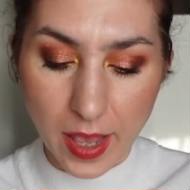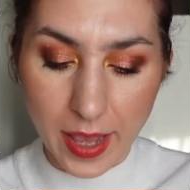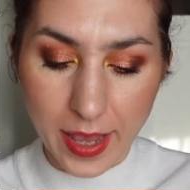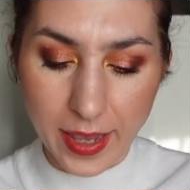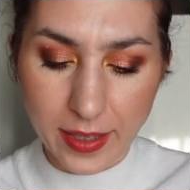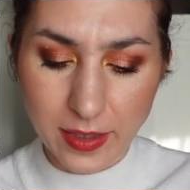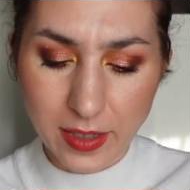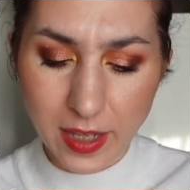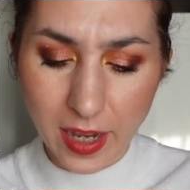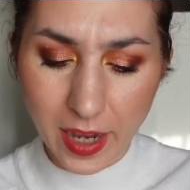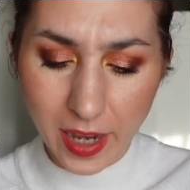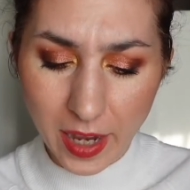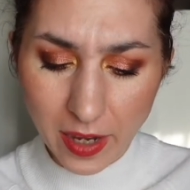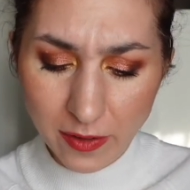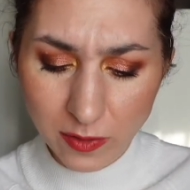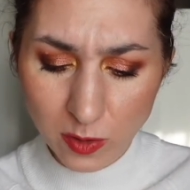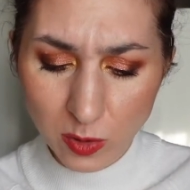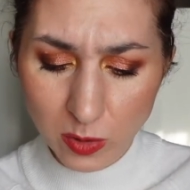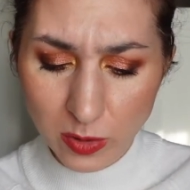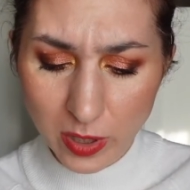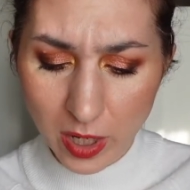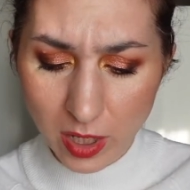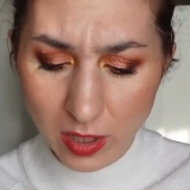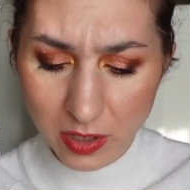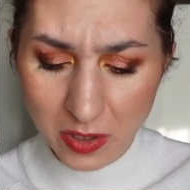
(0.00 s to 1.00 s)
And I have
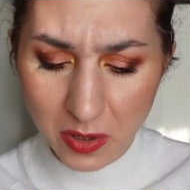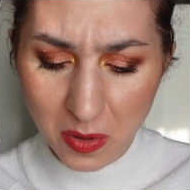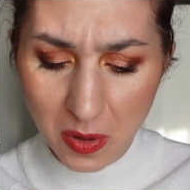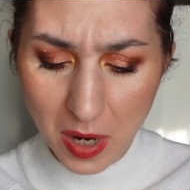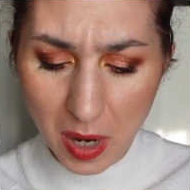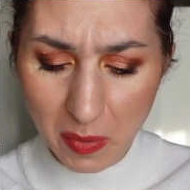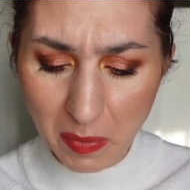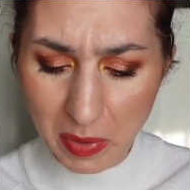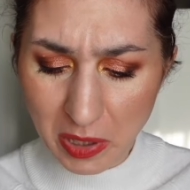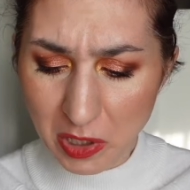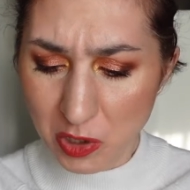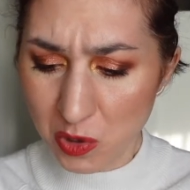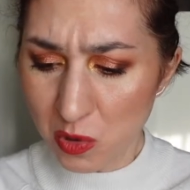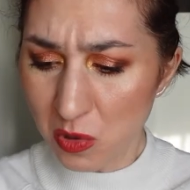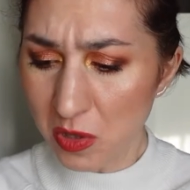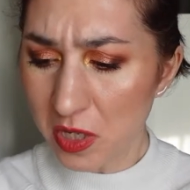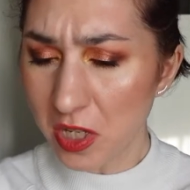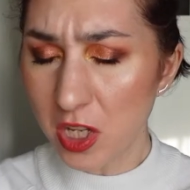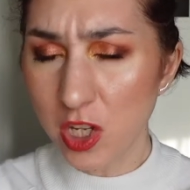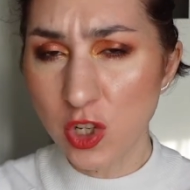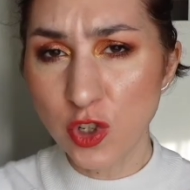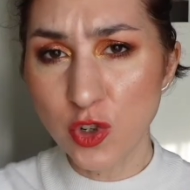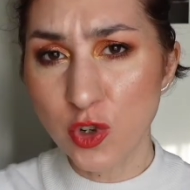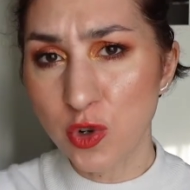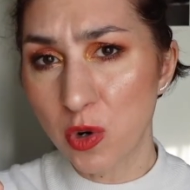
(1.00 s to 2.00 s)
to tell you, I'm
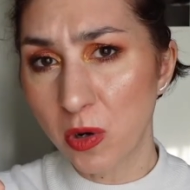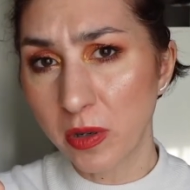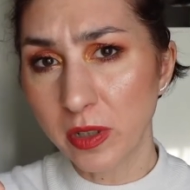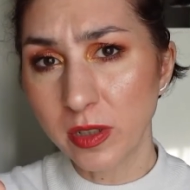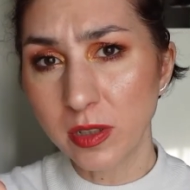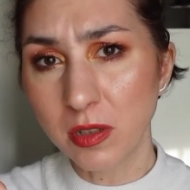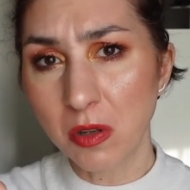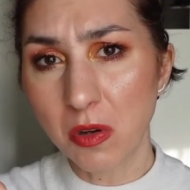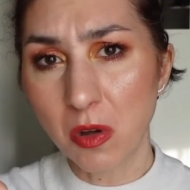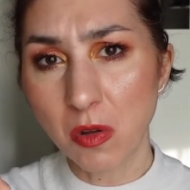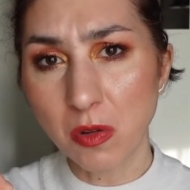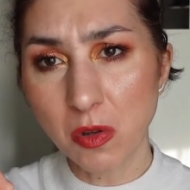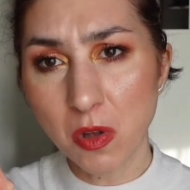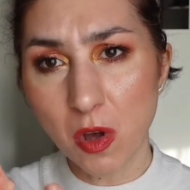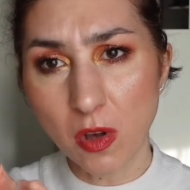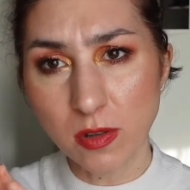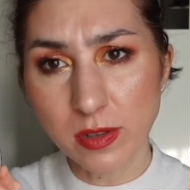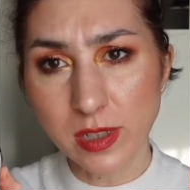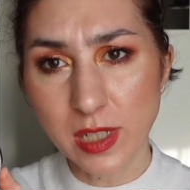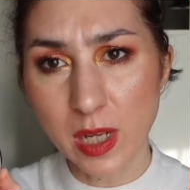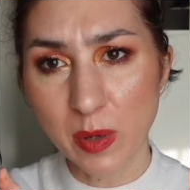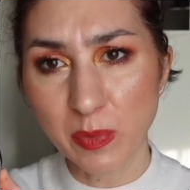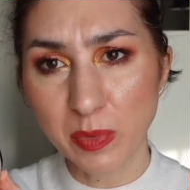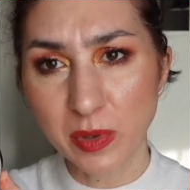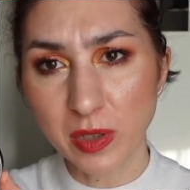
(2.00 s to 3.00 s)
actually enjoying the whole
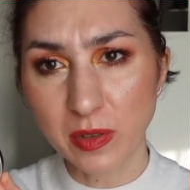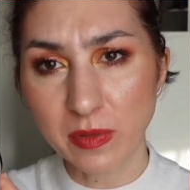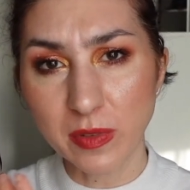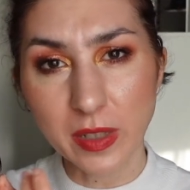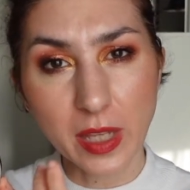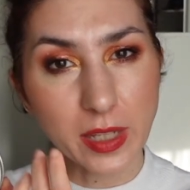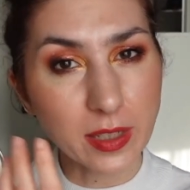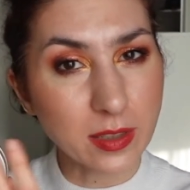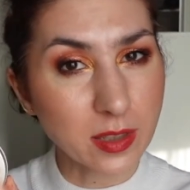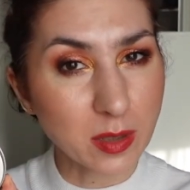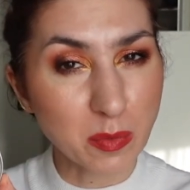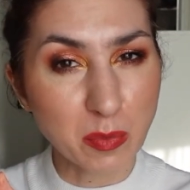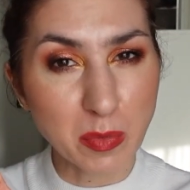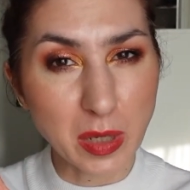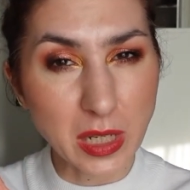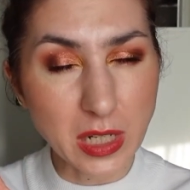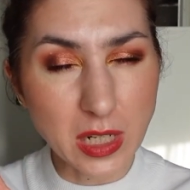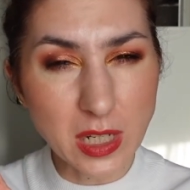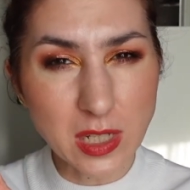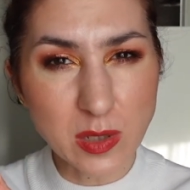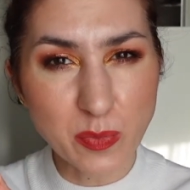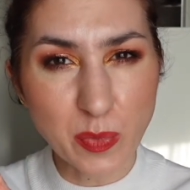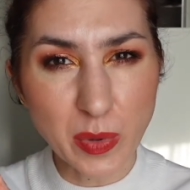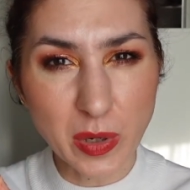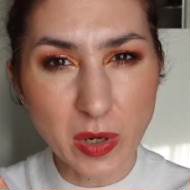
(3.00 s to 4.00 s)
concept of like the
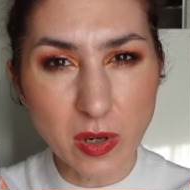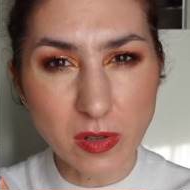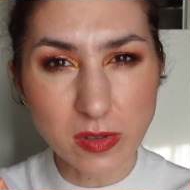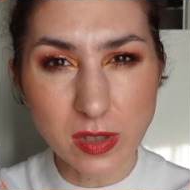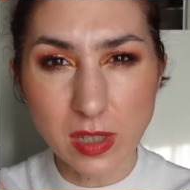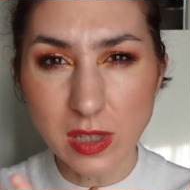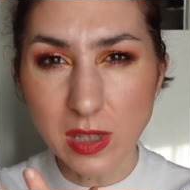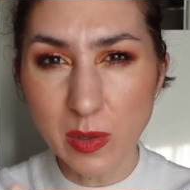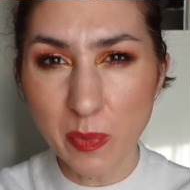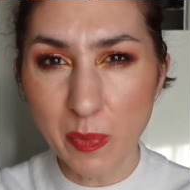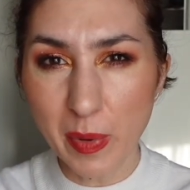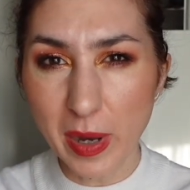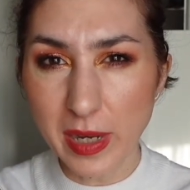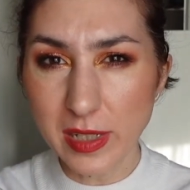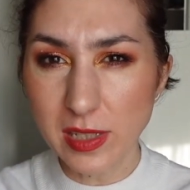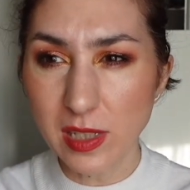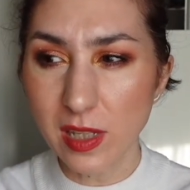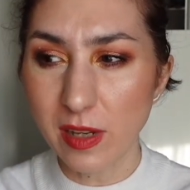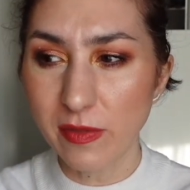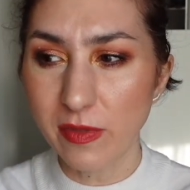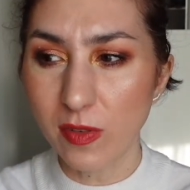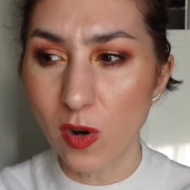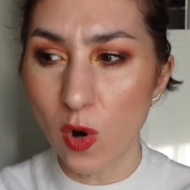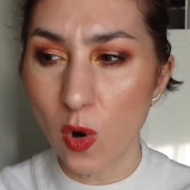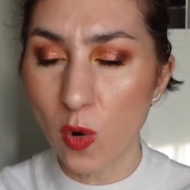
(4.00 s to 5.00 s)
minis because in the past
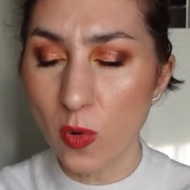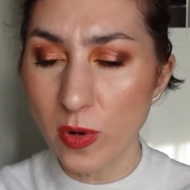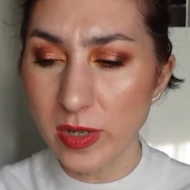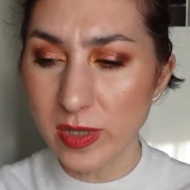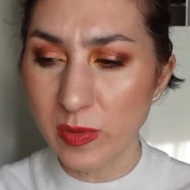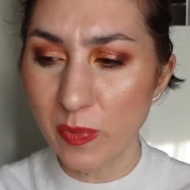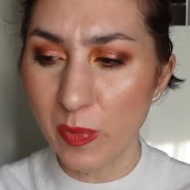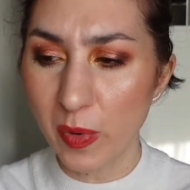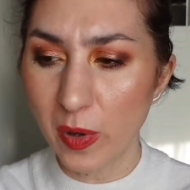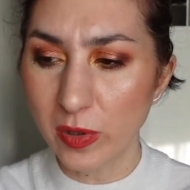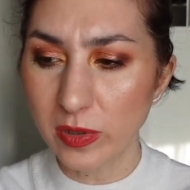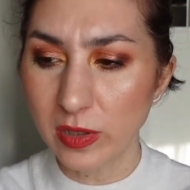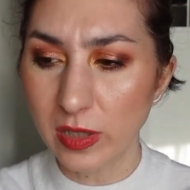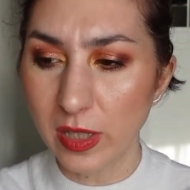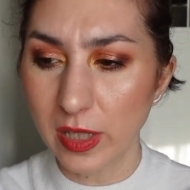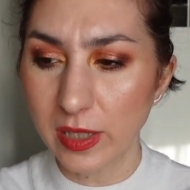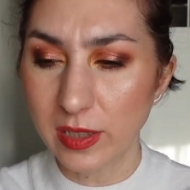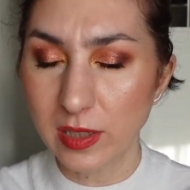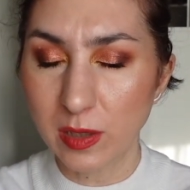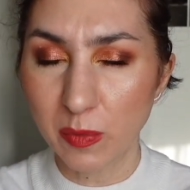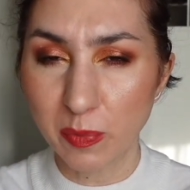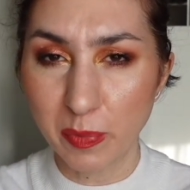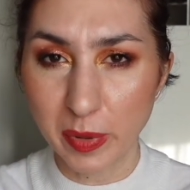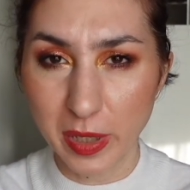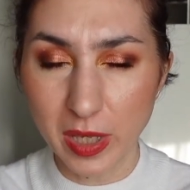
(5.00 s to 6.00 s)
I've always bought
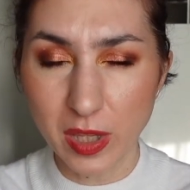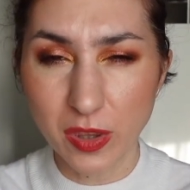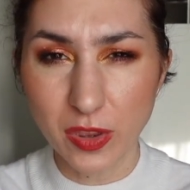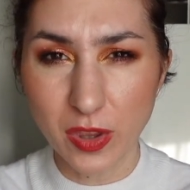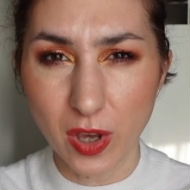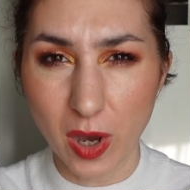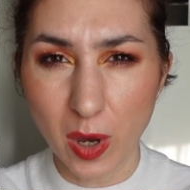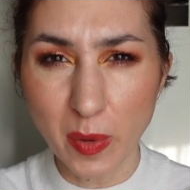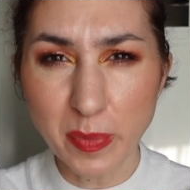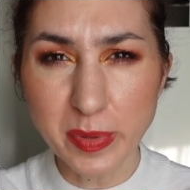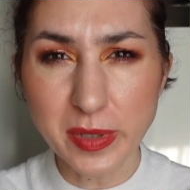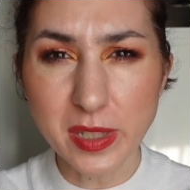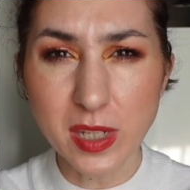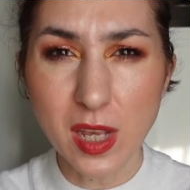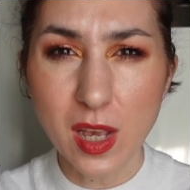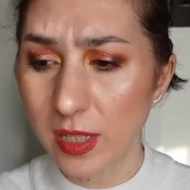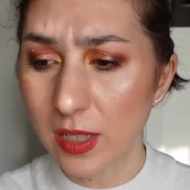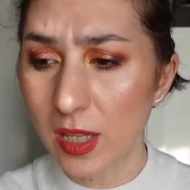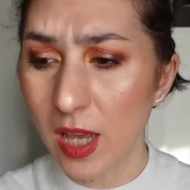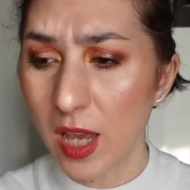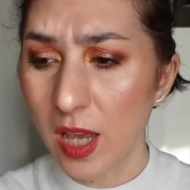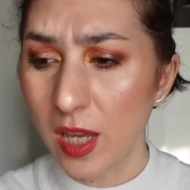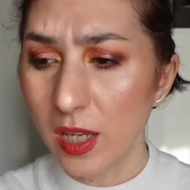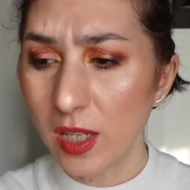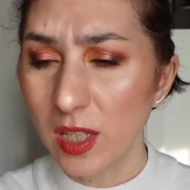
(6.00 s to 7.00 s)
like the big tubs and